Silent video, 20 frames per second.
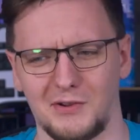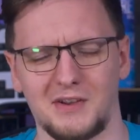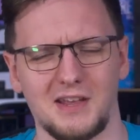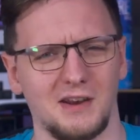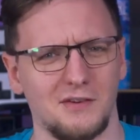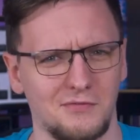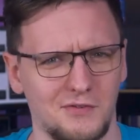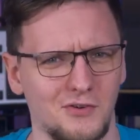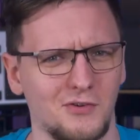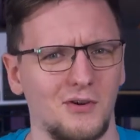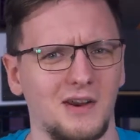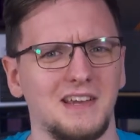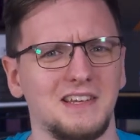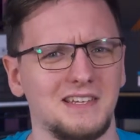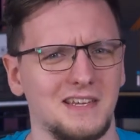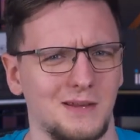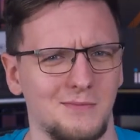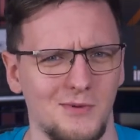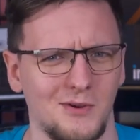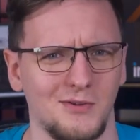you know, kind of
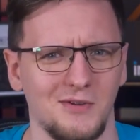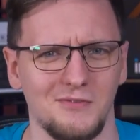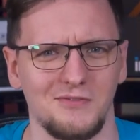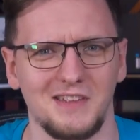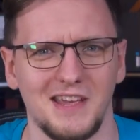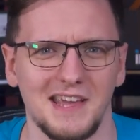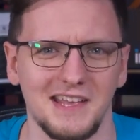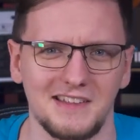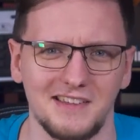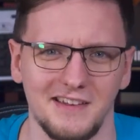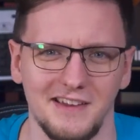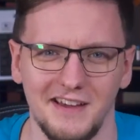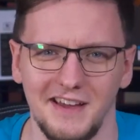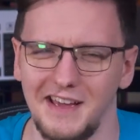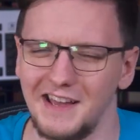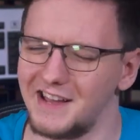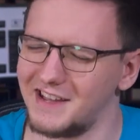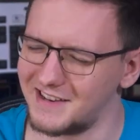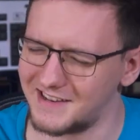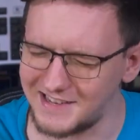crazy amount of data,
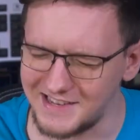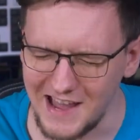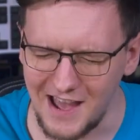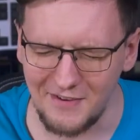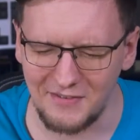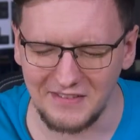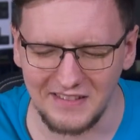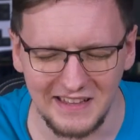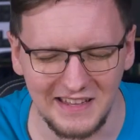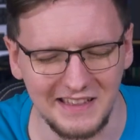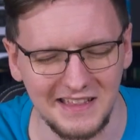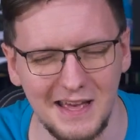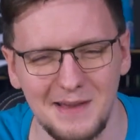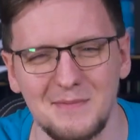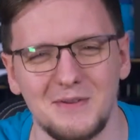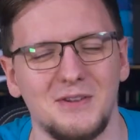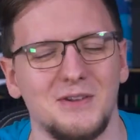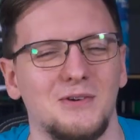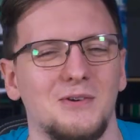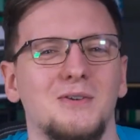definitely
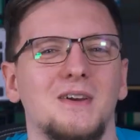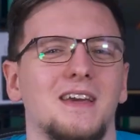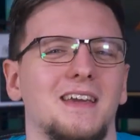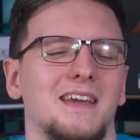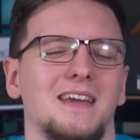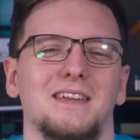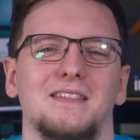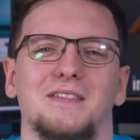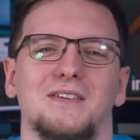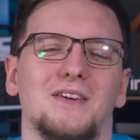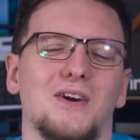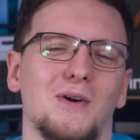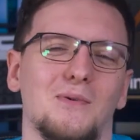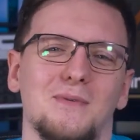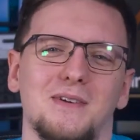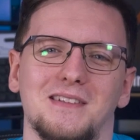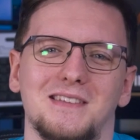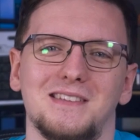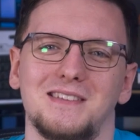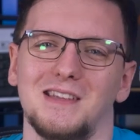let me know in the
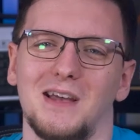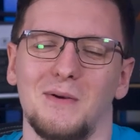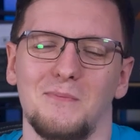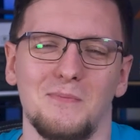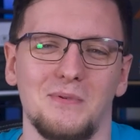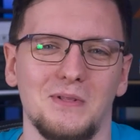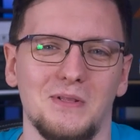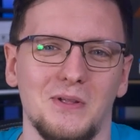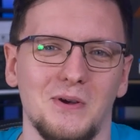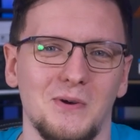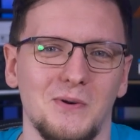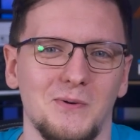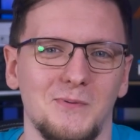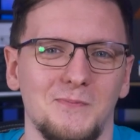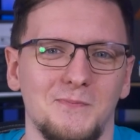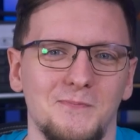comments down below.